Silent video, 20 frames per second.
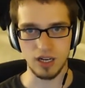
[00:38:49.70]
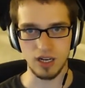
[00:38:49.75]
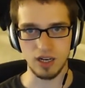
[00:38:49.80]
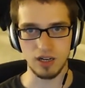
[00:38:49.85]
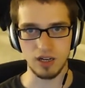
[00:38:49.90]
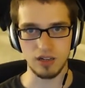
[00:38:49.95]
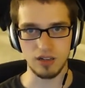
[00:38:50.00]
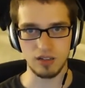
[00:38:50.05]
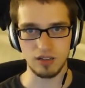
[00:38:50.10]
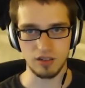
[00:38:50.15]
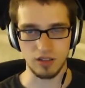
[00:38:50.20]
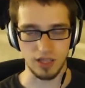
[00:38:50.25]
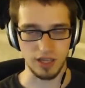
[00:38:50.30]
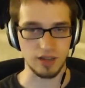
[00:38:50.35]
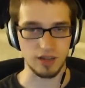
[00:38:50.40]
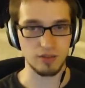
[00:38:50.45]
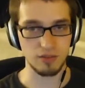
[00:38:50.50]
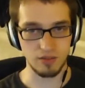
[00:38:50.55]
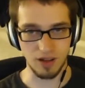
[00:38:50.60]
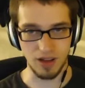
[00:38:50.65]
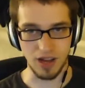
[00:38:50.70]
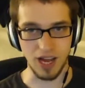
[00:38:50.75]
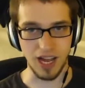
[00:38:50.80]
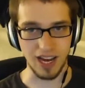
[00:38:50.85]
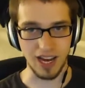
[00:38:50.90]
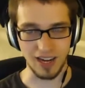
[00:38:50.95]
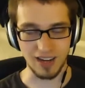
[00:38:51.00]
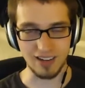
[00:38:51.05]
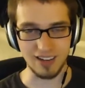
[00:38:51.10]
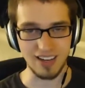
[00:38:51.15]
like
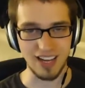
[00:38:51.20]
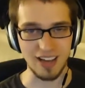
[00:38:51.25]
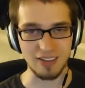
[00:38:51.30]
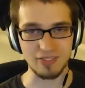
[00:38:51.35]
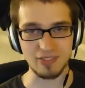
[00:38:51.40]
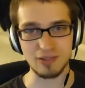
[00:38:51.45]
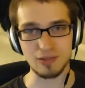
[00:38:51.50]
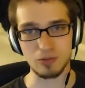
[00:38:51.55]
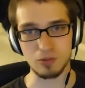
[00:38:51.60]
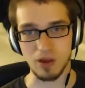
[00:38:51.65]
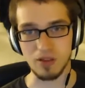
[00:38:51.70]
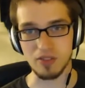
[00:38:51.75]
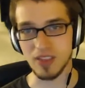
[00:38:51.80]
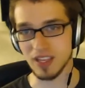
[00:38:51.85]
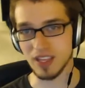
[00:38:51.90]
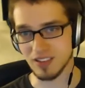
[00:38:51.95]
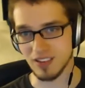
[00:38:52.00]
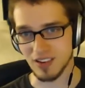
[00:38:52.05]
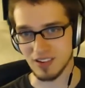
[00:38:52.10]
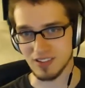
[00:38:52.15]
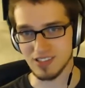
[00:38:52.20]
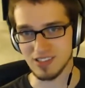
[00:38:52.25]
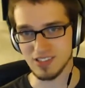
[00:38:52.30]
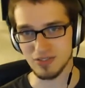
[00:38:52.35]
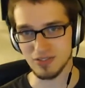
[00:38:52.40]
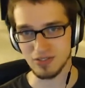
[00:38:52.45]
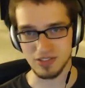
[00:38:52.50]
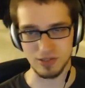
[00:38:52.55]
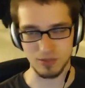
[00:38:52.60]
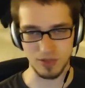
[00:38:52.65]
I have to write thank you
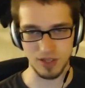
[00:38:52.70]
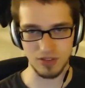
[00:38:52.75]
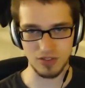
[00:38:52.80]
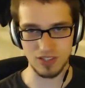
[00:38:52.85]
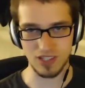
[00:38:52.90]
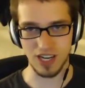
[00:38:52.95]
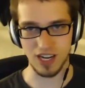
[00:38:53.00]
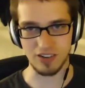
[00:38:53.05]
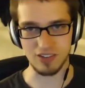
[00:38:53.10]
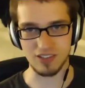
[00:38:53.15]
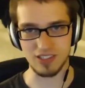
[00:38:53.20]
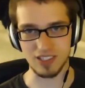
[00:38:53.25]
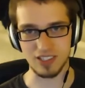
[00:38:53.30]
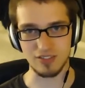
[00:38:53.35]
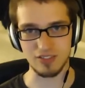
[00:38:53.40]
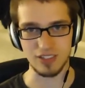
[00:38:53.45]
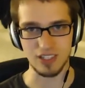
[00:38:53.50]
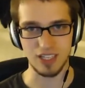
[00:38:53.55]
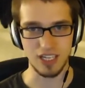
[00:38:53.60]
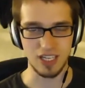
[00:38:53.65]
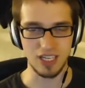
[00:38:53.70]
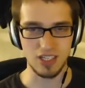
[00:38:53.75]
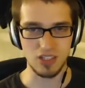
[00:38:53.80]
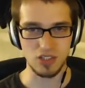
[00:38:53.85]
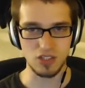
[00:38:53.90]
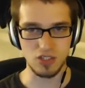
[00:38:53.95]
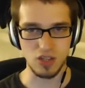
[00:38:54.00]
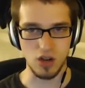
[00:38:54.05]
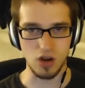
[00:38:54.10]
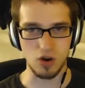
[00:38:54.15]
notes for some gifts that I received.
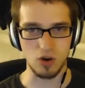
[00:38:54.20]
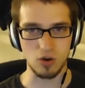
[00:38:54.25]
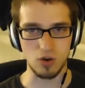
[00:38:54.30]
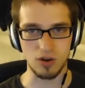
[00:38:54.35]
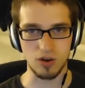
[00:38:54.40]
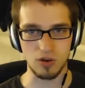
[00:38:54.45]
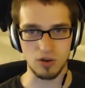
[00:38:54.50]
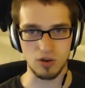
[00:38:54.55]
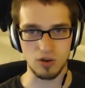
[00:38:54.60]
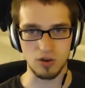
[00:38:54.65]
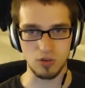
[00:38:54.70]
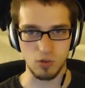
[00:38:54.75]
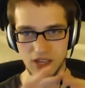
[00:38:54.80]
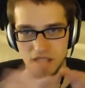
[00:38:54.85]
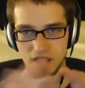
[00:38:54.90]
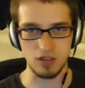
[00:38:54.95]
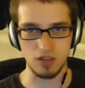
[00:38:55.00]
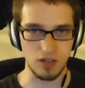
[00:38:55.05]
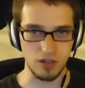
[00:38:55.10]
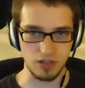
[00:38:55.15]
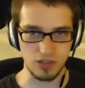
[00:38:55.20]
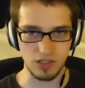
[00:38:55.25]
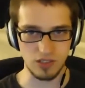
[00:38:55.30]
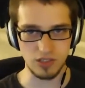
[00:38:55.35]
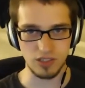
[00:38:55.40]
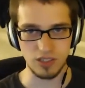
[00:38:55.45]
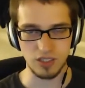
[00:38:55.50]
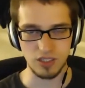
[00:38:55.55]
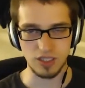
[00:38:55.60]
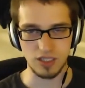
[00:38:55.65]
So write thank you
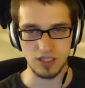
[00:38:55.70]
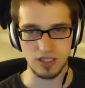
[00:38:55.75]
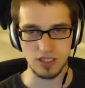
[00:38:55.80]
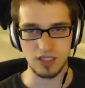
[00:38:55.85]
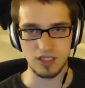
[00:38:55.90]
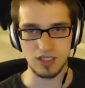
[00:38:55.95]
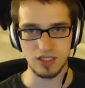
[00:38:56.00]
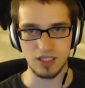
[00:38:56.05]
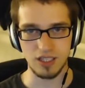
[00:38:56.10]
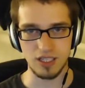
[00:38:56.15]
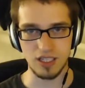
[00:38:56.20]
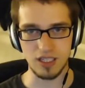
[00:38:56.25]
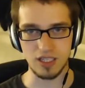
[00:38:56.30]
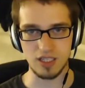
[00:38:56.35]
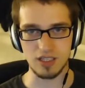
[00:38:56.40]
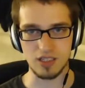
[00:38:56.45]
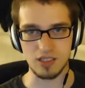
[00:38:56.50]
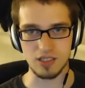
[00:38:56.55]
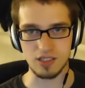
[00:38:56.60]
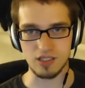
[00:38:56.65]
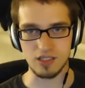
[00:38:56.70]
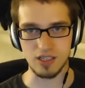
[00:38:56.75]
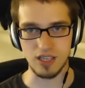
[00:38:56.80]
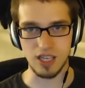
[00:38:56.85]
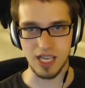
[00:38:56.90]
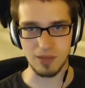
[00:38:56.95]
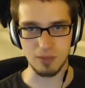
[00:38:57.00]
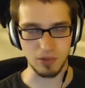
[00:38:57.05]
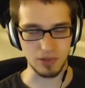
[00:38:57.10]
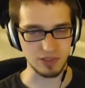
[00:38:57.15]
notes
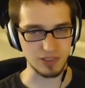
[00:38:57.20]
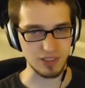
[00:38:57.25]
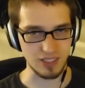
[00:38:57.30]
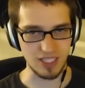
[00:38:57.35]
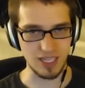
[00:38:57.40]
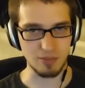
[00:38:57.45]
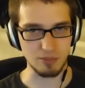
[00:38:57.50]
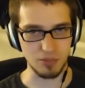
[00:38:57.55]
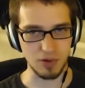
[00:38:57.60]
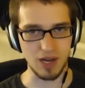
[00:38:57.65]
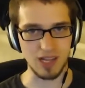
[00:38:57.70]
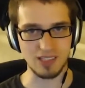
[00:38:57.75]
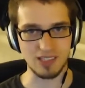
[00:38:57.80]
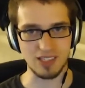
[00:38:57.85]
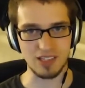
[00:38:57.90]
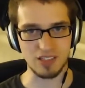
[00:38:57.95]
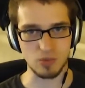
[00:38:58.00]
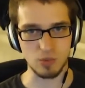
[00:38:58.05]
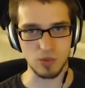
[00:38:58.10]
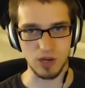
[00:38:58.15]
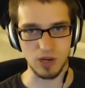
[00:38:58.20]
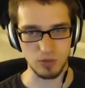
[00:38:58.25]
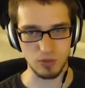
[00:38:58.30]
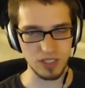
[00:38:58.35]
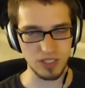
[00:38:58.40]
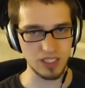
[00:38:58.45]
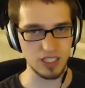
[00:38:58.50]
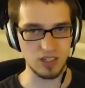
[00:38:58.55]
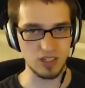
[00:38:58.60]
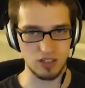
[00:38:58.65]
is a multi-step process.
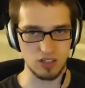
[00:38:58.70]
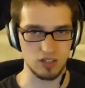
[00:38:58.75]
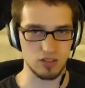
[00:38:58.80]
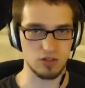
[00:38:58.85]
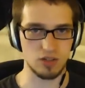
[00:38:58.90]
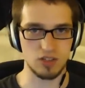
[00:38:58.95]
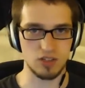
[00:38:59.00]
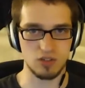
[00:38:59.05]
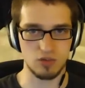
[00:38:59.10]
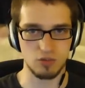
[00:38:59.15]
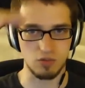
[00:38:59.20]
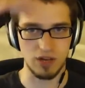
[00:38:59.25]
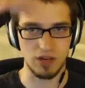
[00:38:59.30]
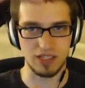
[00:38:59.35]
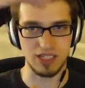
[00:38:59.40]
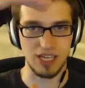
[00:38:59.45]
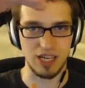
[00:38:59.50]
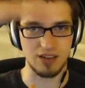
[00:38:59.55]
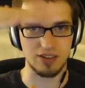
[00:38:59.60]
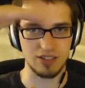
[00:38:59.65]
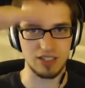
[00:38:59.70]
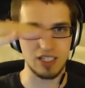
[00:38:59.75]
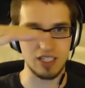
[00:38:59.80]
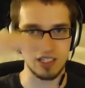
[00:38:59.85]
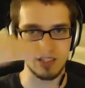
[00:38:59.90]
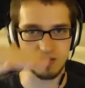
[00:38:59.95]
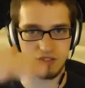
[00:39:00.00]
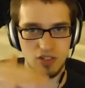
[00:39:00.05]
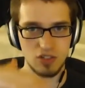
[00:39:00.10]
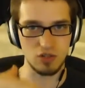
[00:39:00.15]
What I really need to do is write
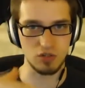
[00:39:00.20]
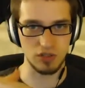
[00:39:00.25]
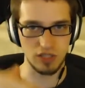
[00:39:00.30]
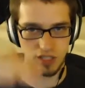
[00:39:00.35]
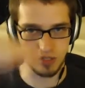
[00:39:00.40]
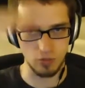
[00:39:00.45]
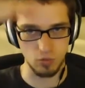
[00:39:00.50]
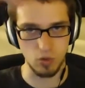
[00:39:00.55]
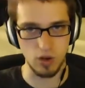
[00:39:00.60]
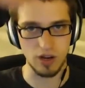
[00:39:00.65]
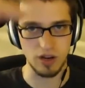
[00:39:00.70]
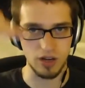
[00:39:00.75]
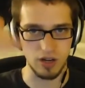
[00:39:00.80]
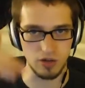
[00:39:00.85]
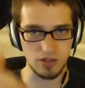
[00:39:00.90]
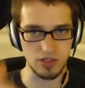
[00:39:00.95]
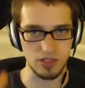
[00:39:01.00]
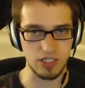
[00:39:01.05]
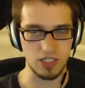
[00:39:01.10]
down individually what